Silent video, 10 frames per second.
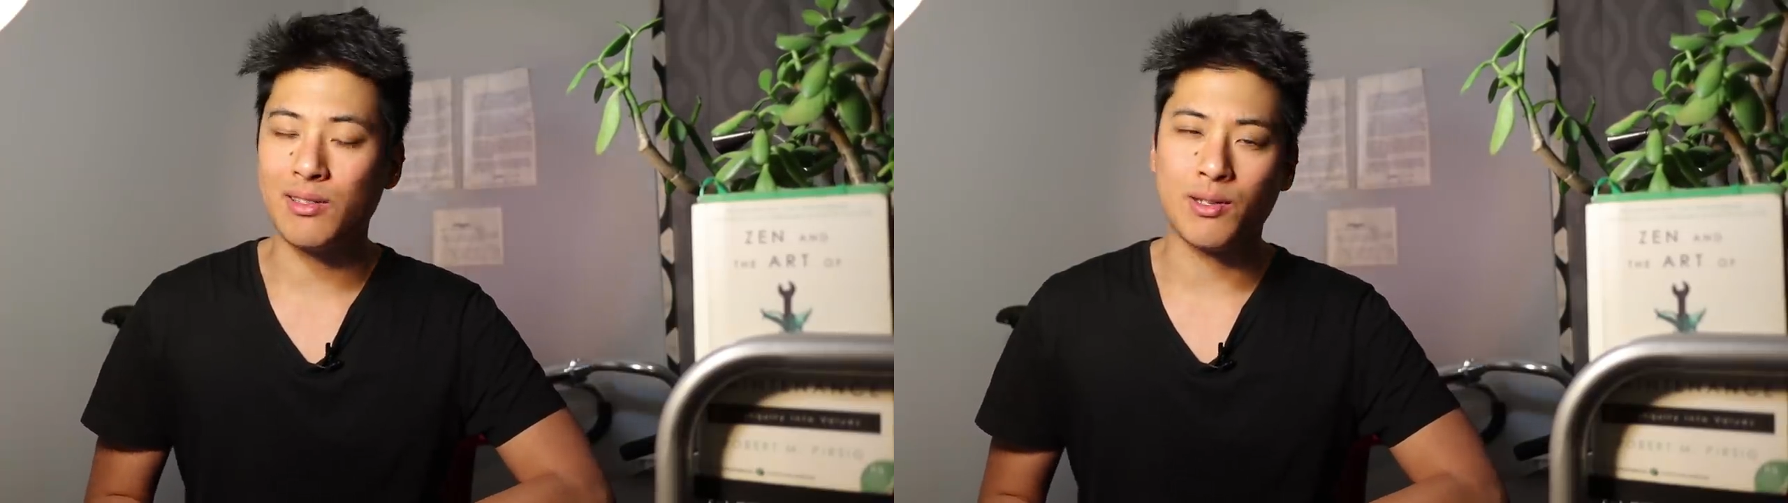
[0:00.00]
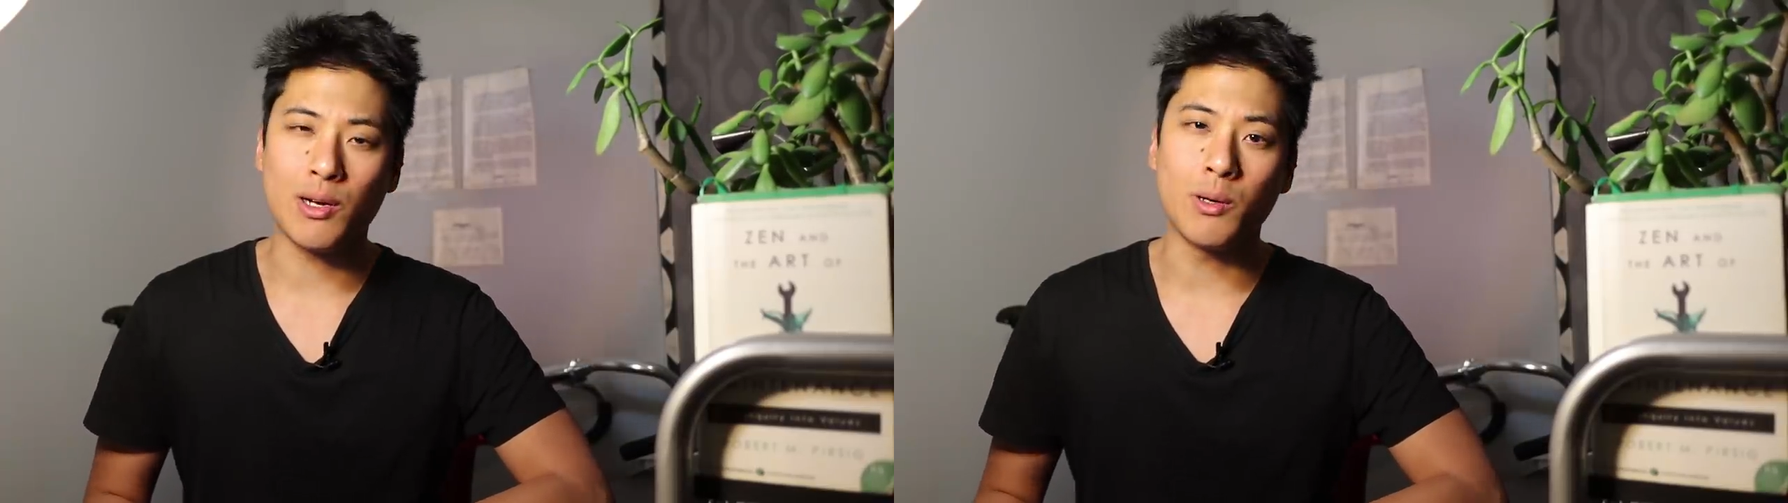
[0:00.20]

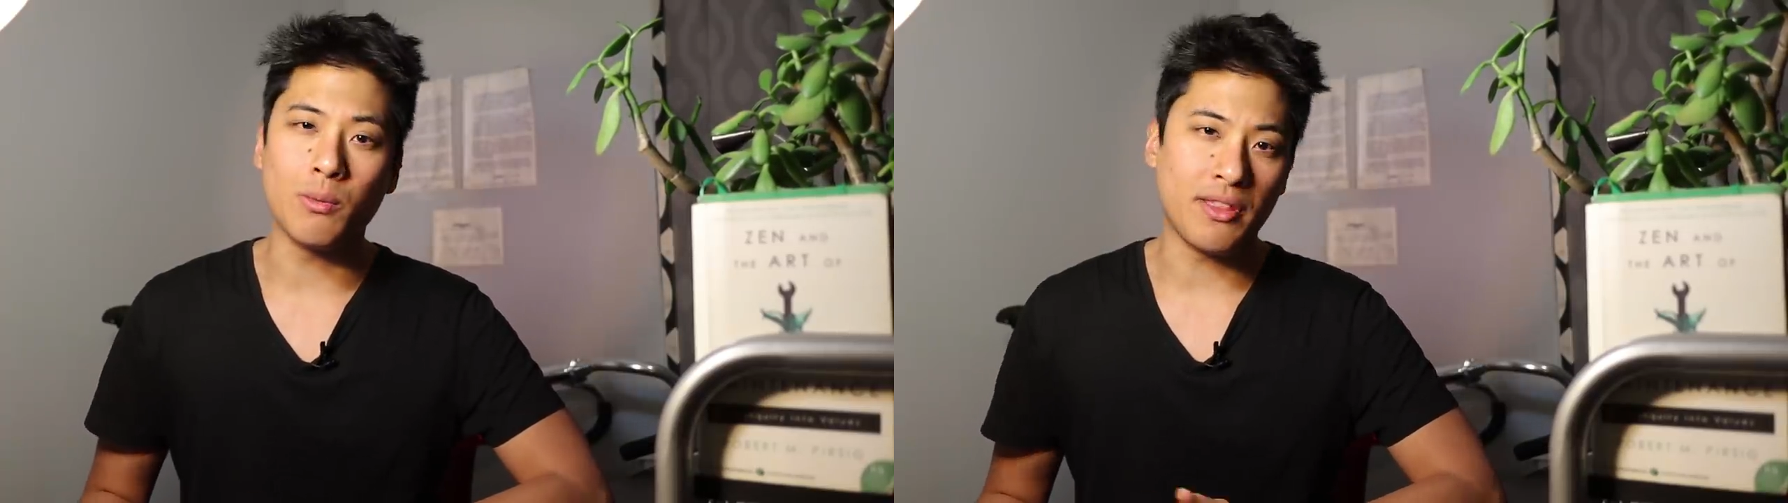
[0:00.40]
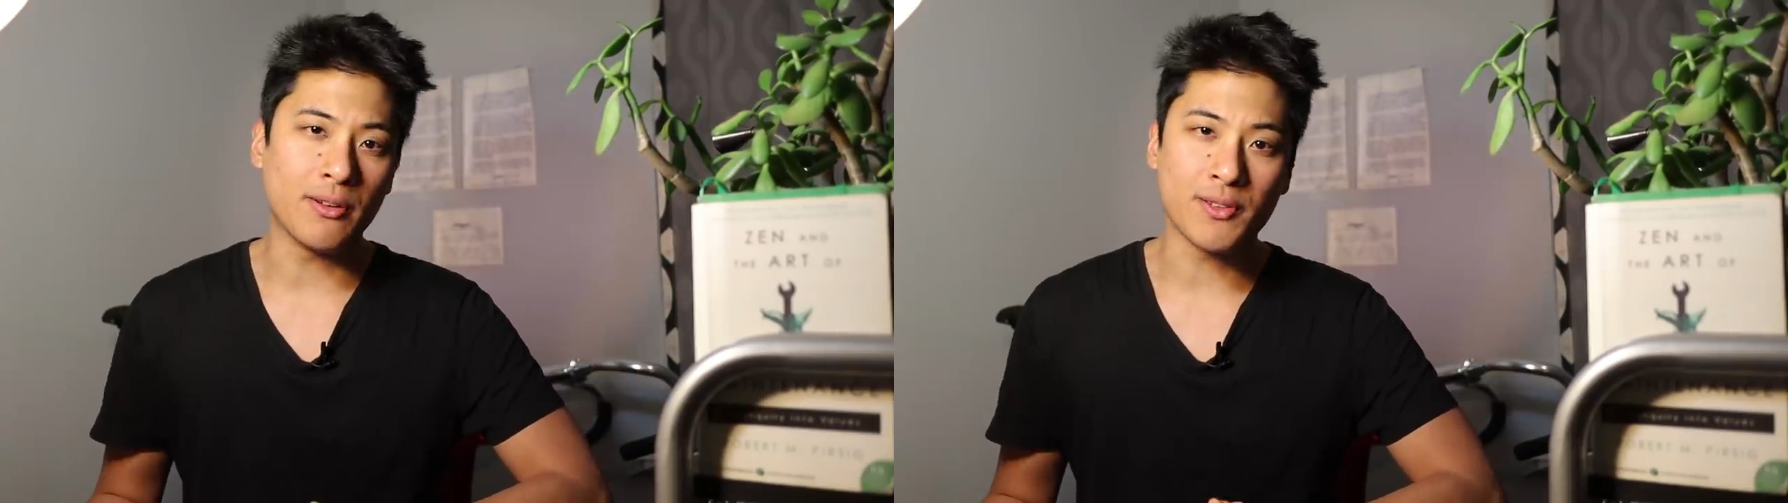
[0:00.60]

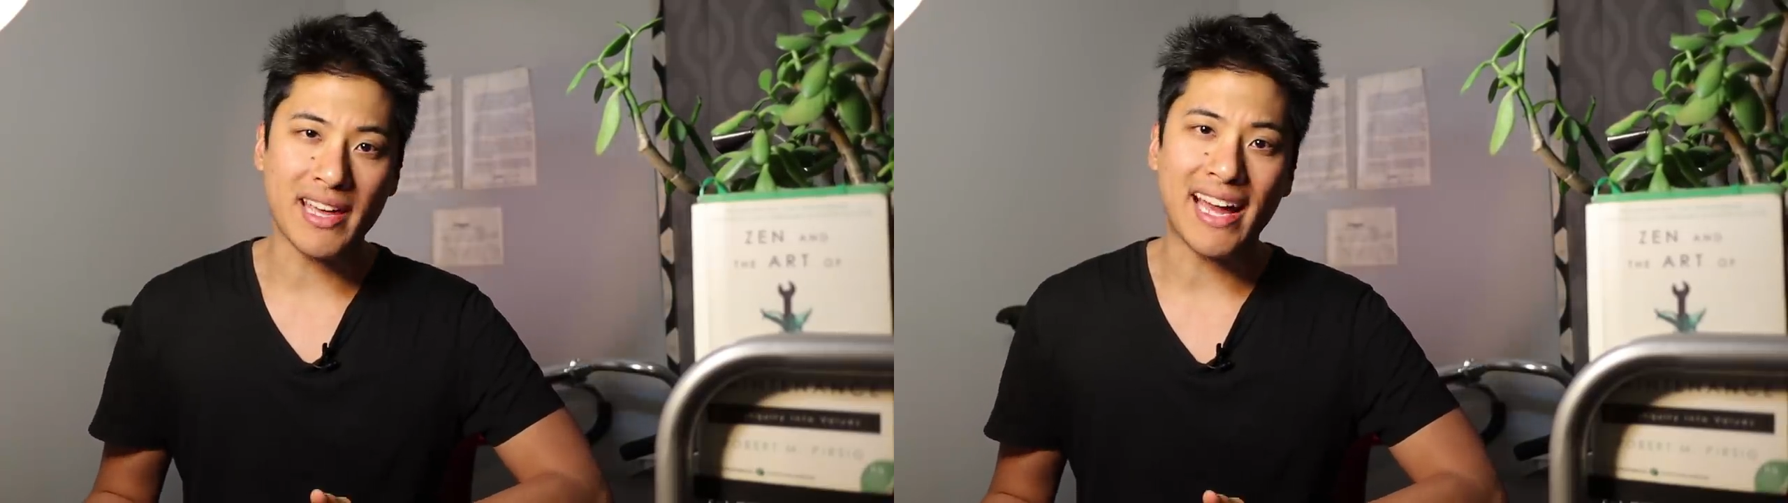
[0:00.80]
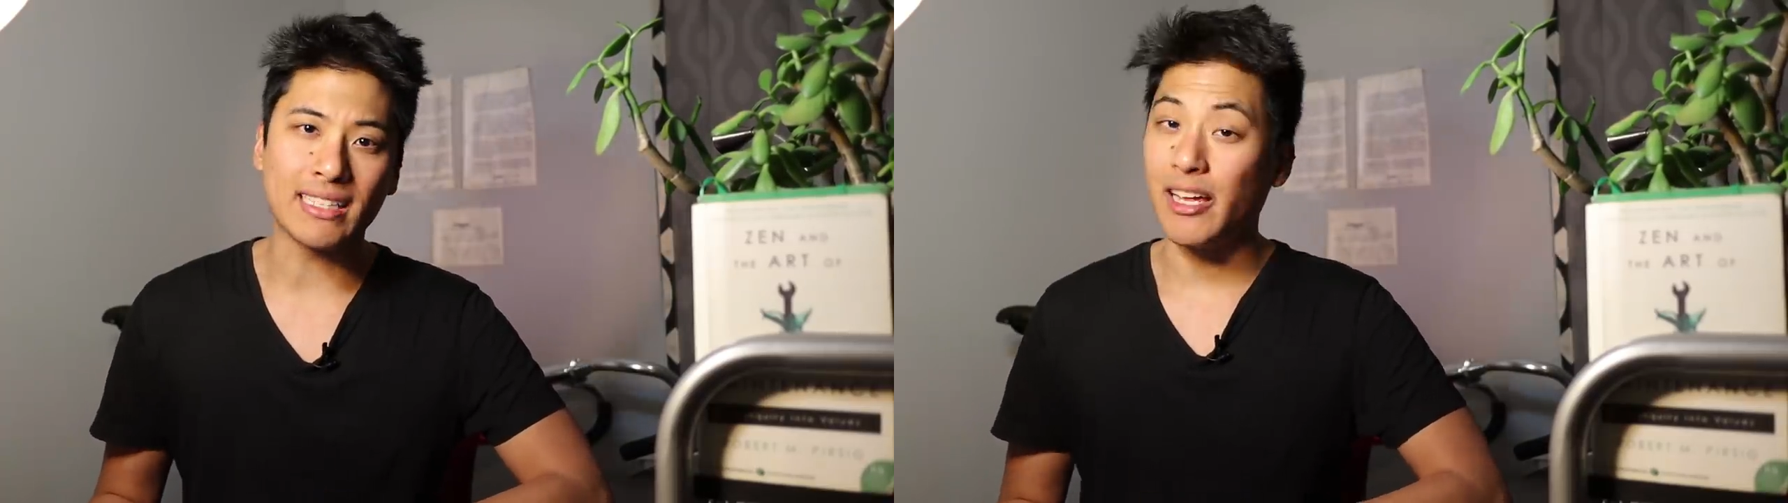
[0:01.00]
so there's that.